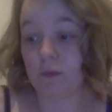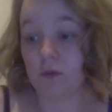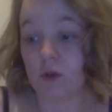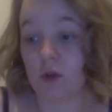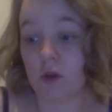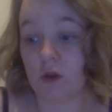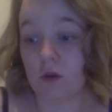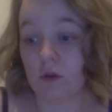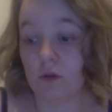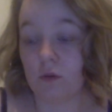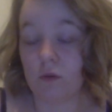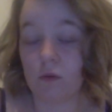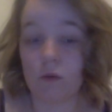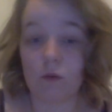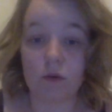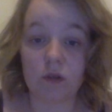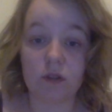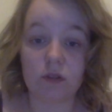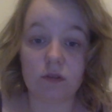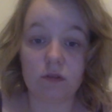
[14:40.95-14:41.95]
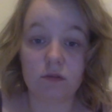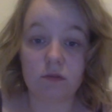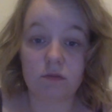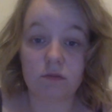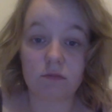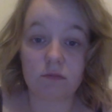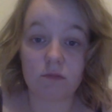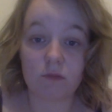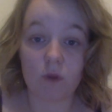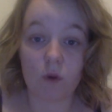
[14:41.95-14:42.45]
you
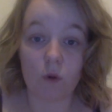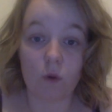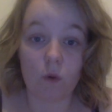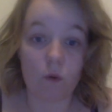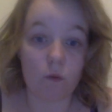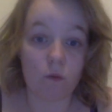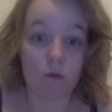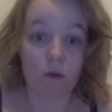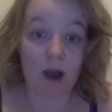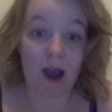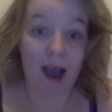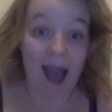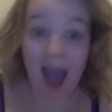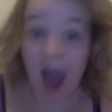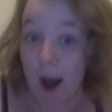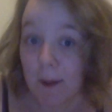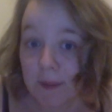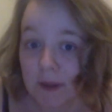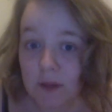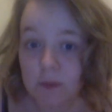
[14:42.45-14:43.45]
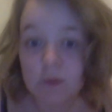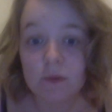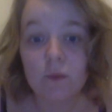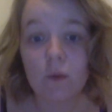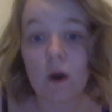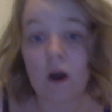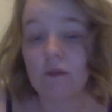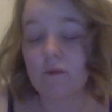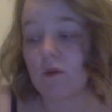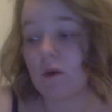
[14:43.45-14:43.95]
all are happy with
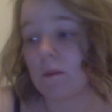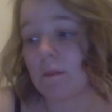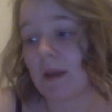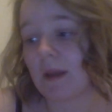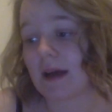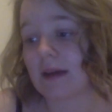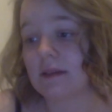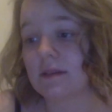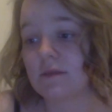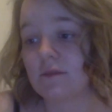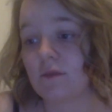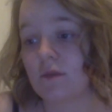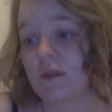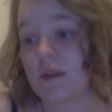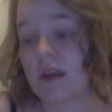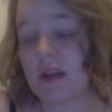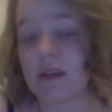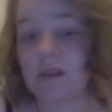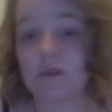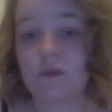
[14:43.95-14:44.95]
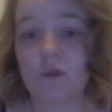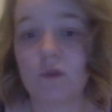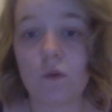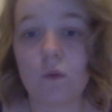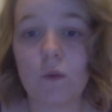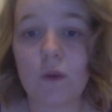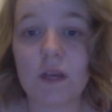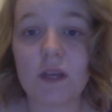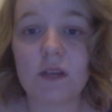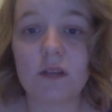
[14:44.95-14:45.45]
what I've got planned for the next few
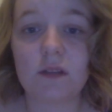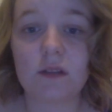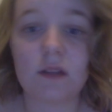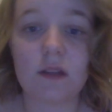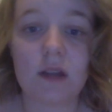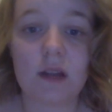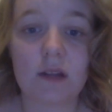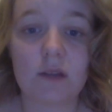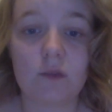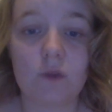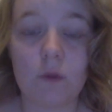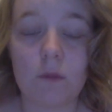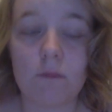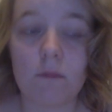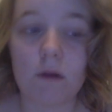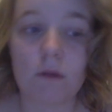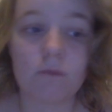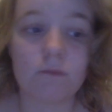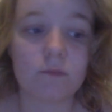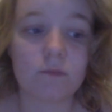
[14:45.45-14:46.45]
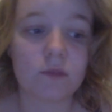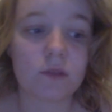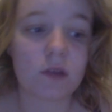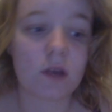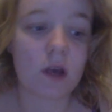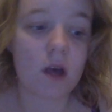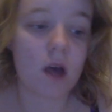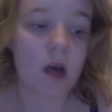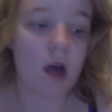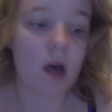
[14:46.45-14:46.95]
weeks and the next few months.
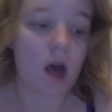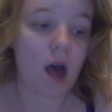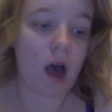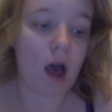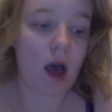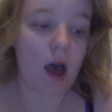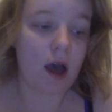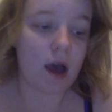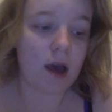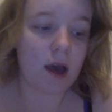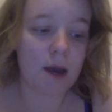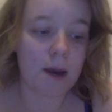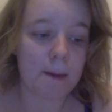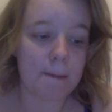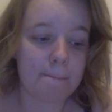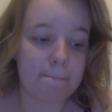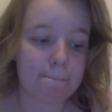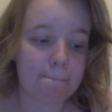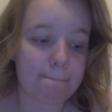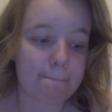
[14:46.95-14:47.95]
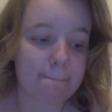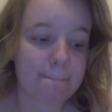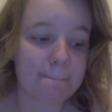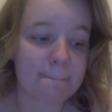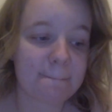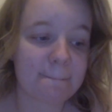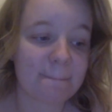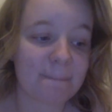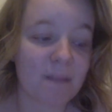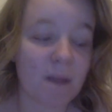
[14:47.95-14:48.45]
I'm
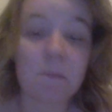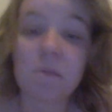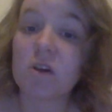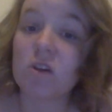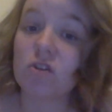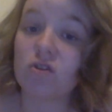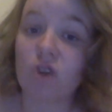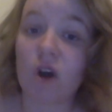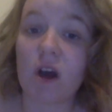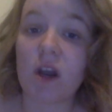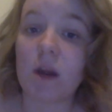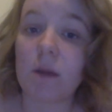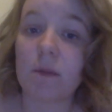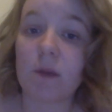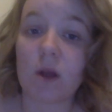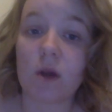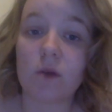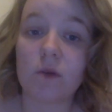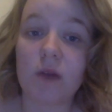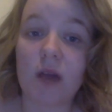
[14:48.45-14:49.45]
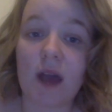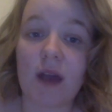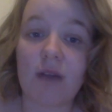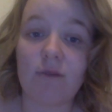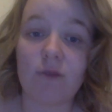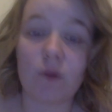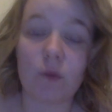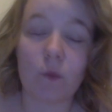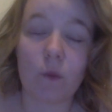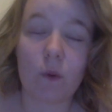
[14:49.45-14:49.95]
going to try and upload
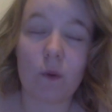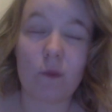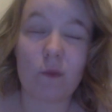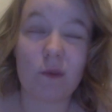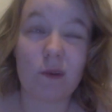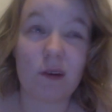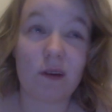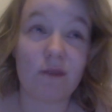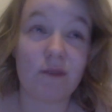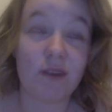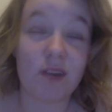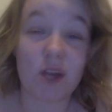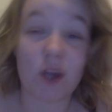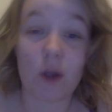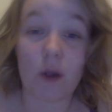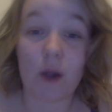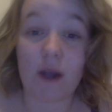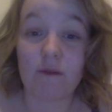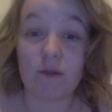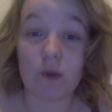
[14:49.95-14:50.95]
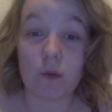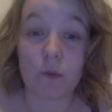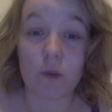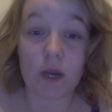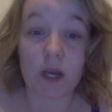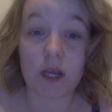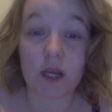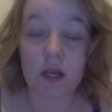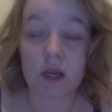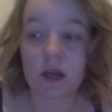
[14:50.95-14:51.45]
a video every
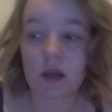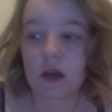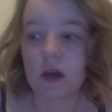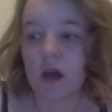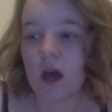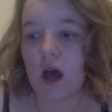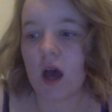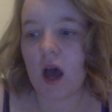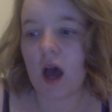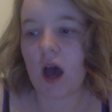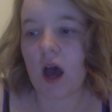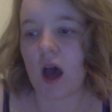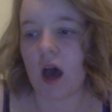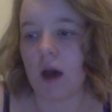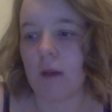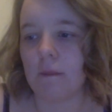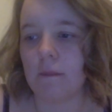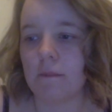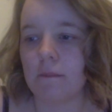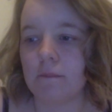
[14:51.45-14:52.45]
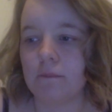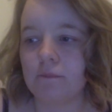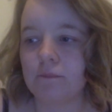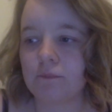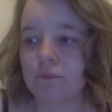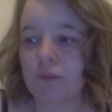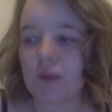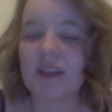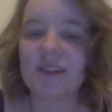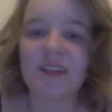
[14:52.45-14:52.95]
week
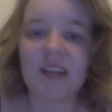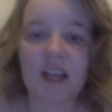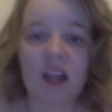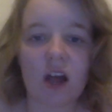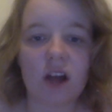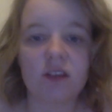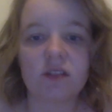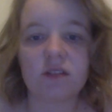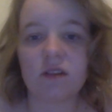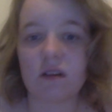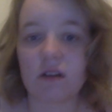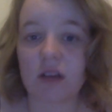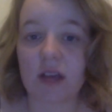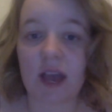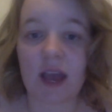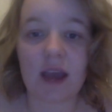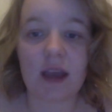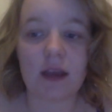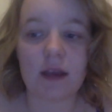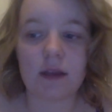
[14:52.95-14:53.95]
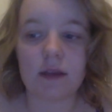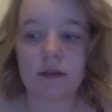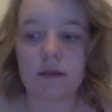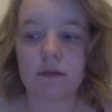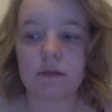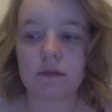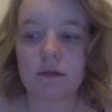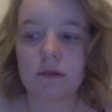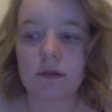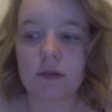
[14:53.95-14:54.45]
until I start getting